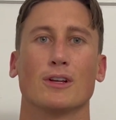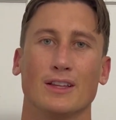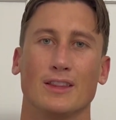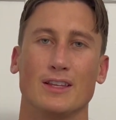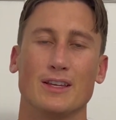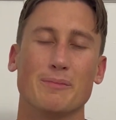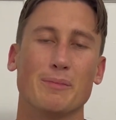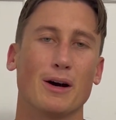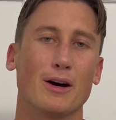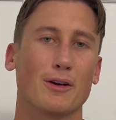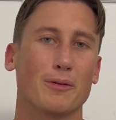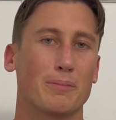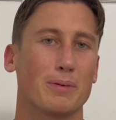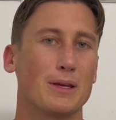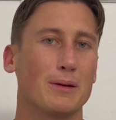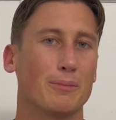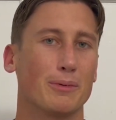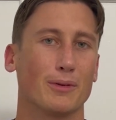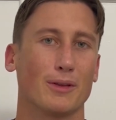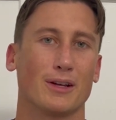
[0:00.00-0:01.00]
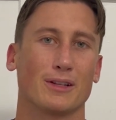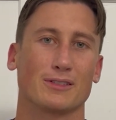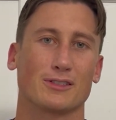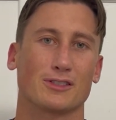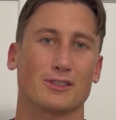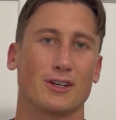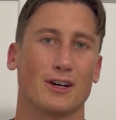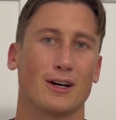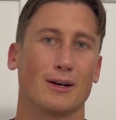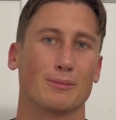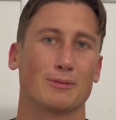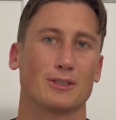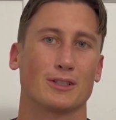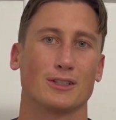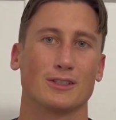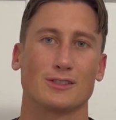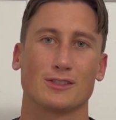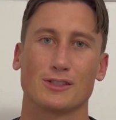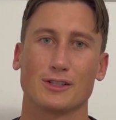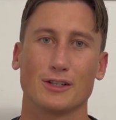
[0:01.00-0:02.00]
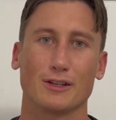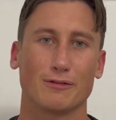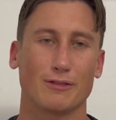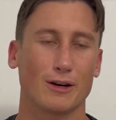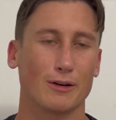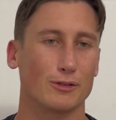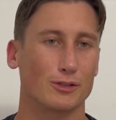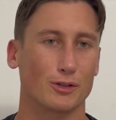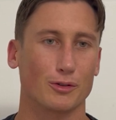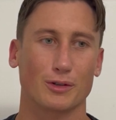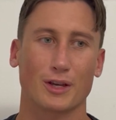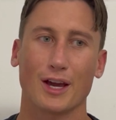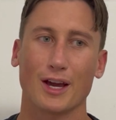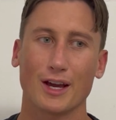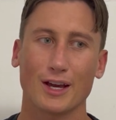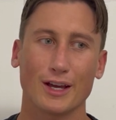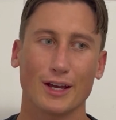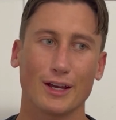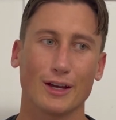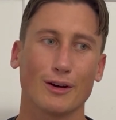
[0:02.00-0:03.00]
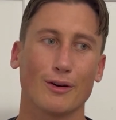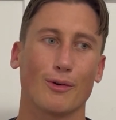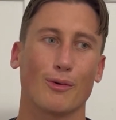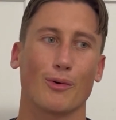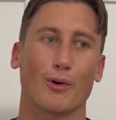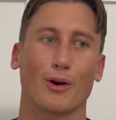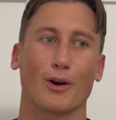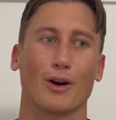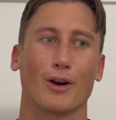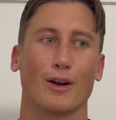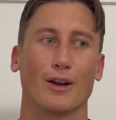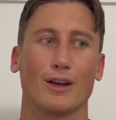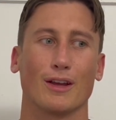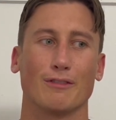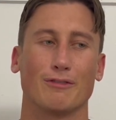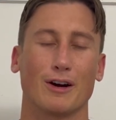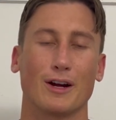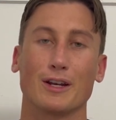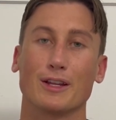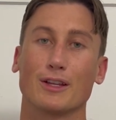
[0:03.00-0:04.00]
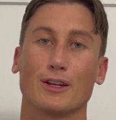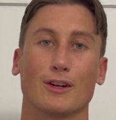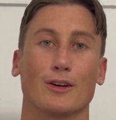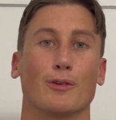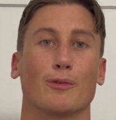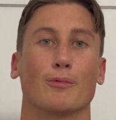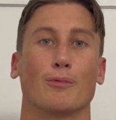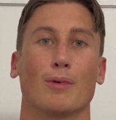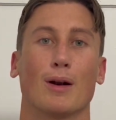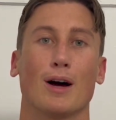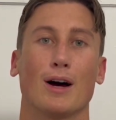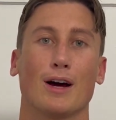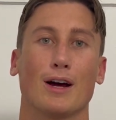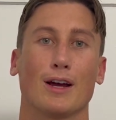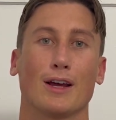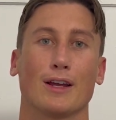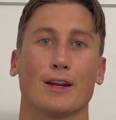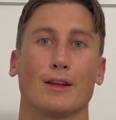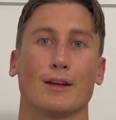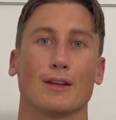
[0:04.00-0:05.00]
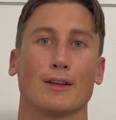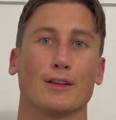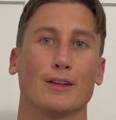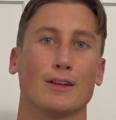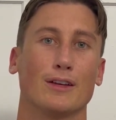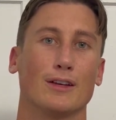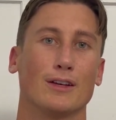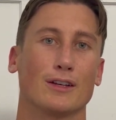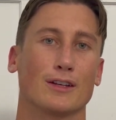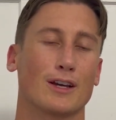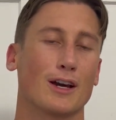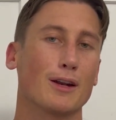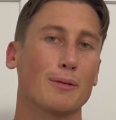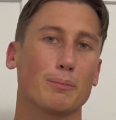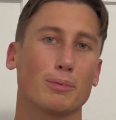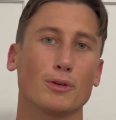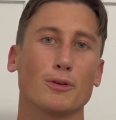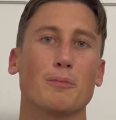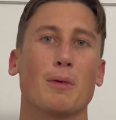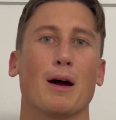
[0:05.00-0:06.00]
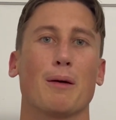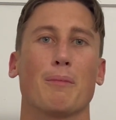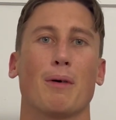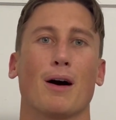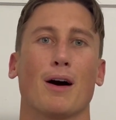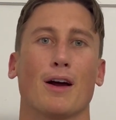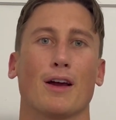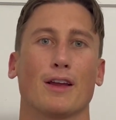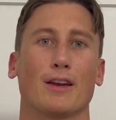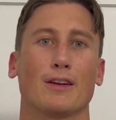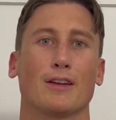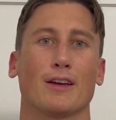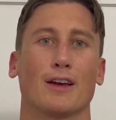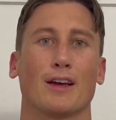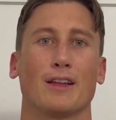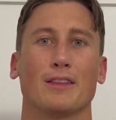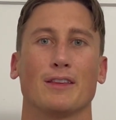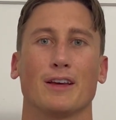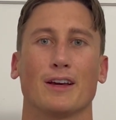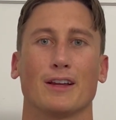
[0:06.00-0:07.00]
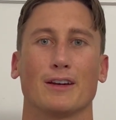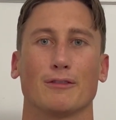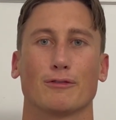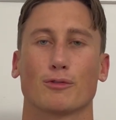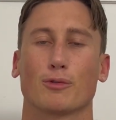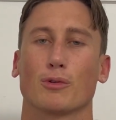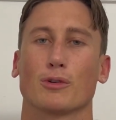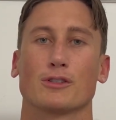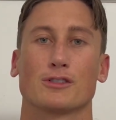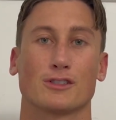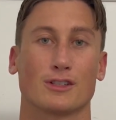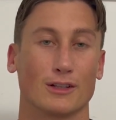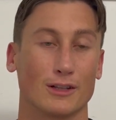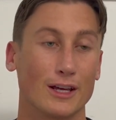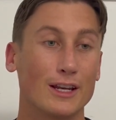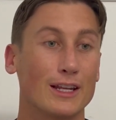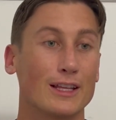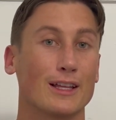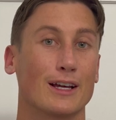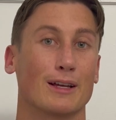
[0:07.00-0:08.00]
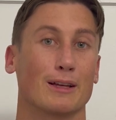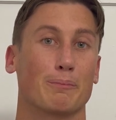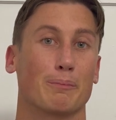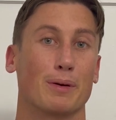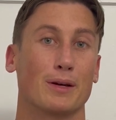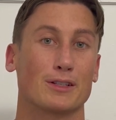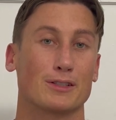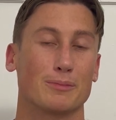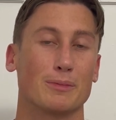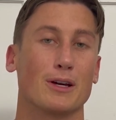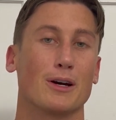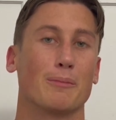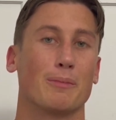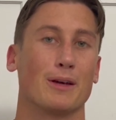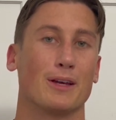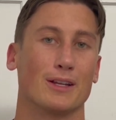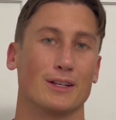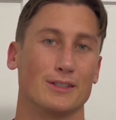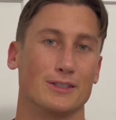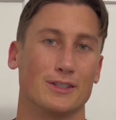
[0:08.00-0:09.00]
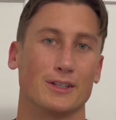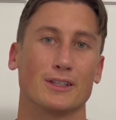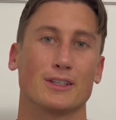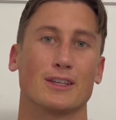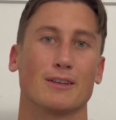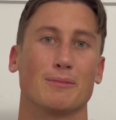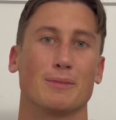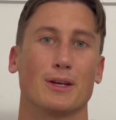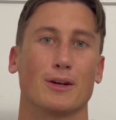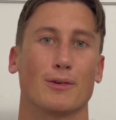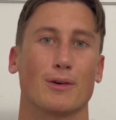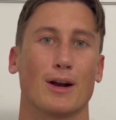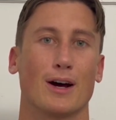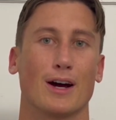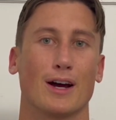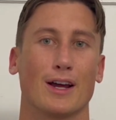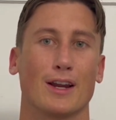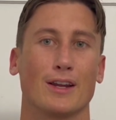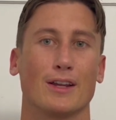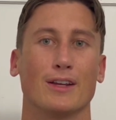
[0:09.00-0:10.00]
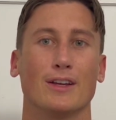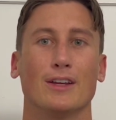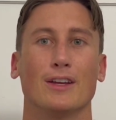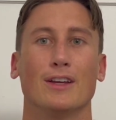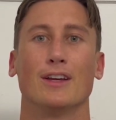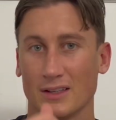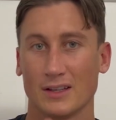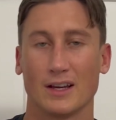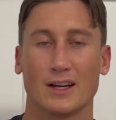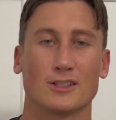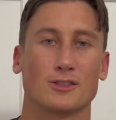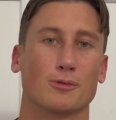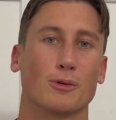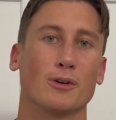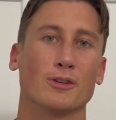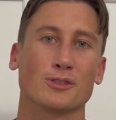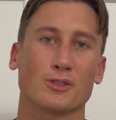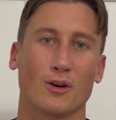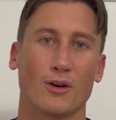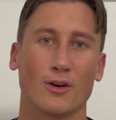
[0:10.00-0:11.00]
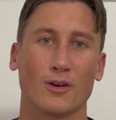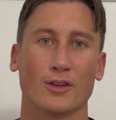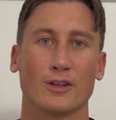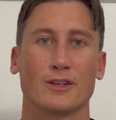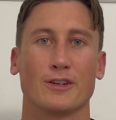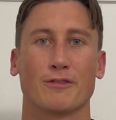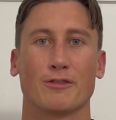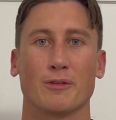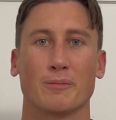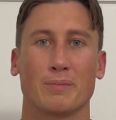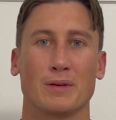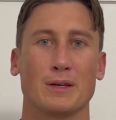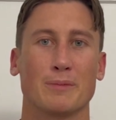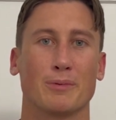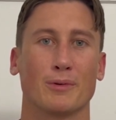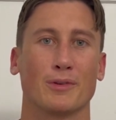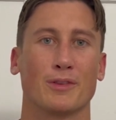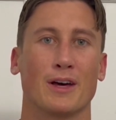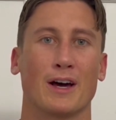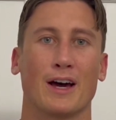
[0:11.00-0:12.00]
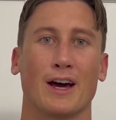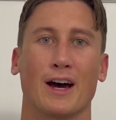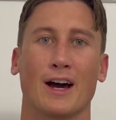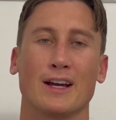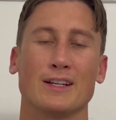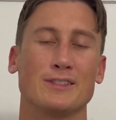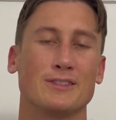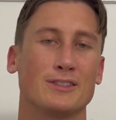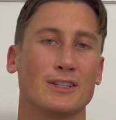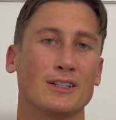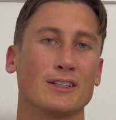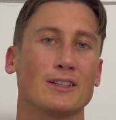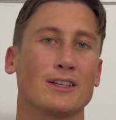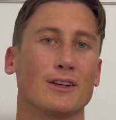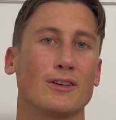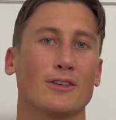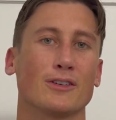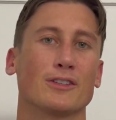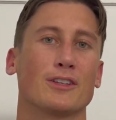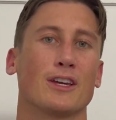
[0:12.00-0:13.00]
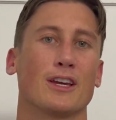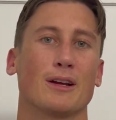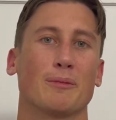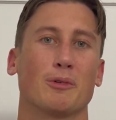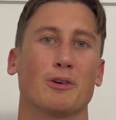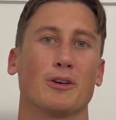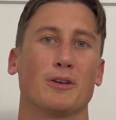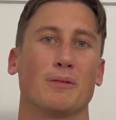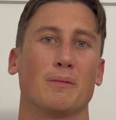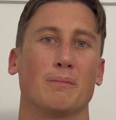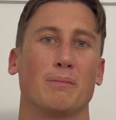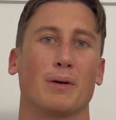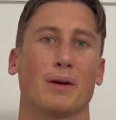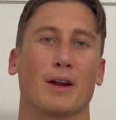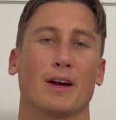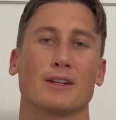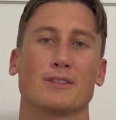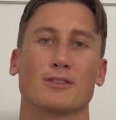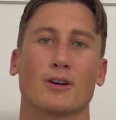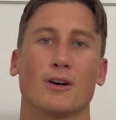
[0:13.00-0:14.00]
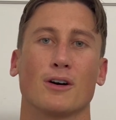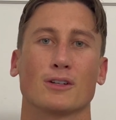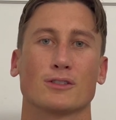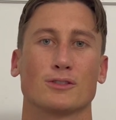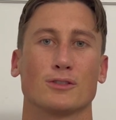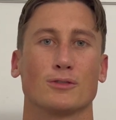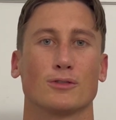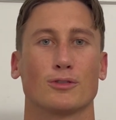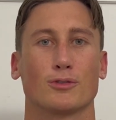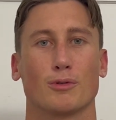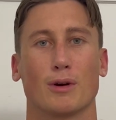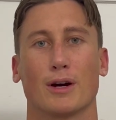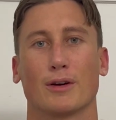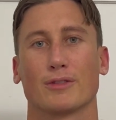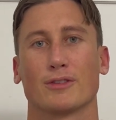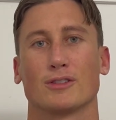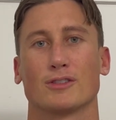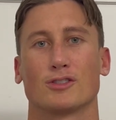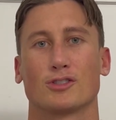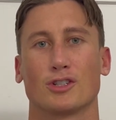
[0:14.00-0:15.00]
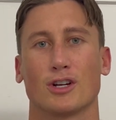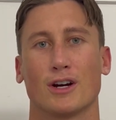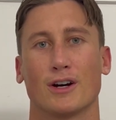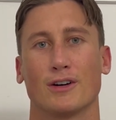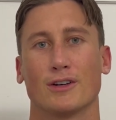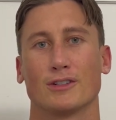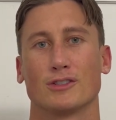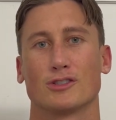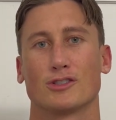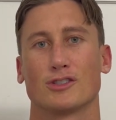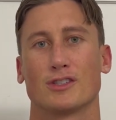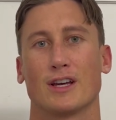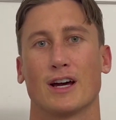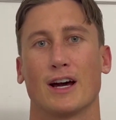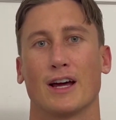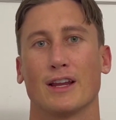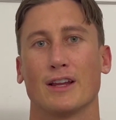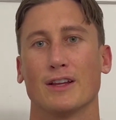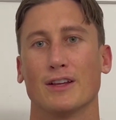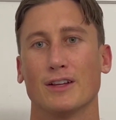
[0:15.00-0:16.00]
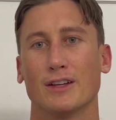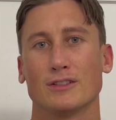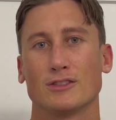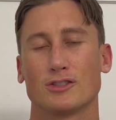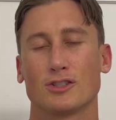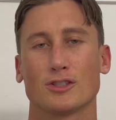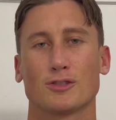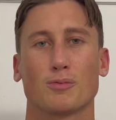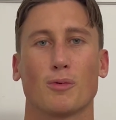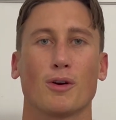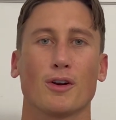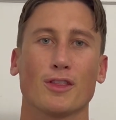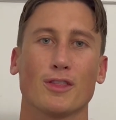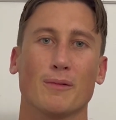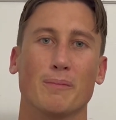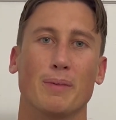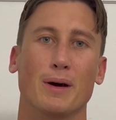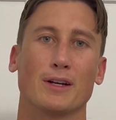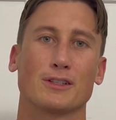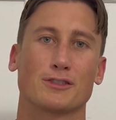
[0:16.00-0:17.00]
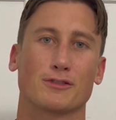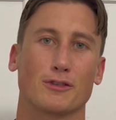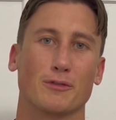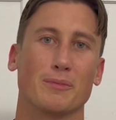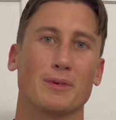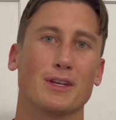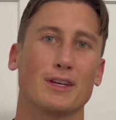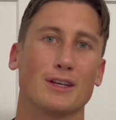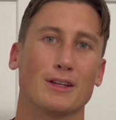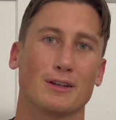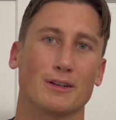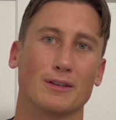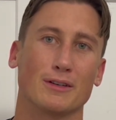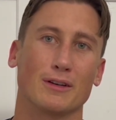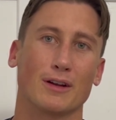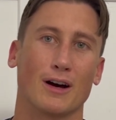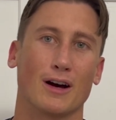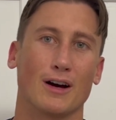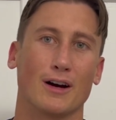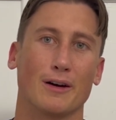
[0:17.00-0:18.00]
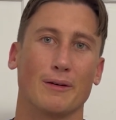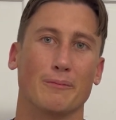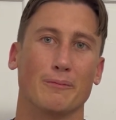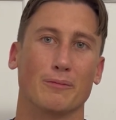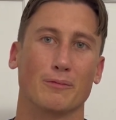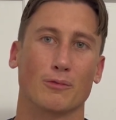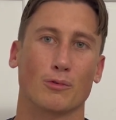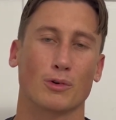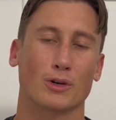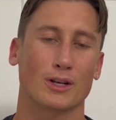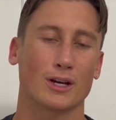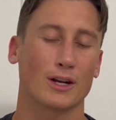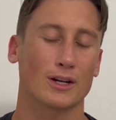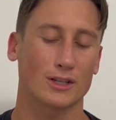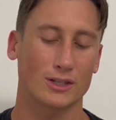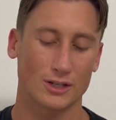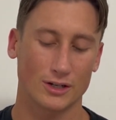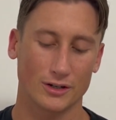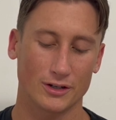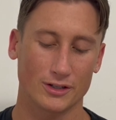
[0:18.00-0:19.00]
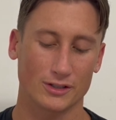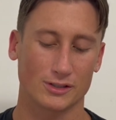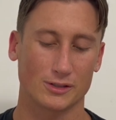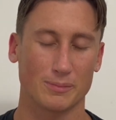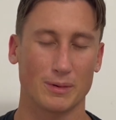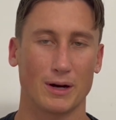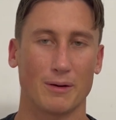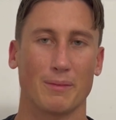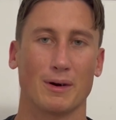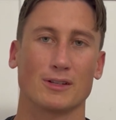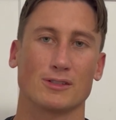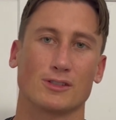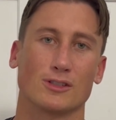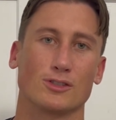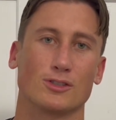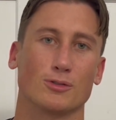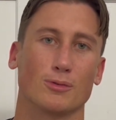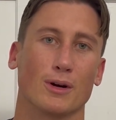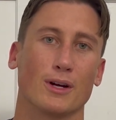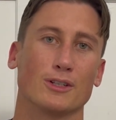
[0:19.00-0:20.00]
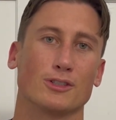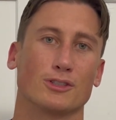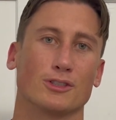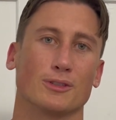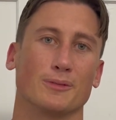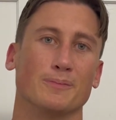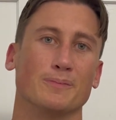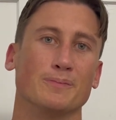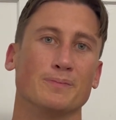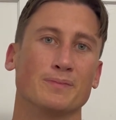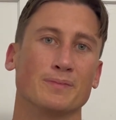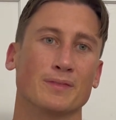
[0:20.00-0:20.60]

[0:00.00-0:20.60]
The amount of people that stopped to see if I was okay or if I needed a ride kind of blew my mind. And then of course the lady that picked me up and did give me a ride, as well as all the different people that I didn't get on camera but I talked to throughout this challenge that just wanted the best for me and were kind of curious about my situation.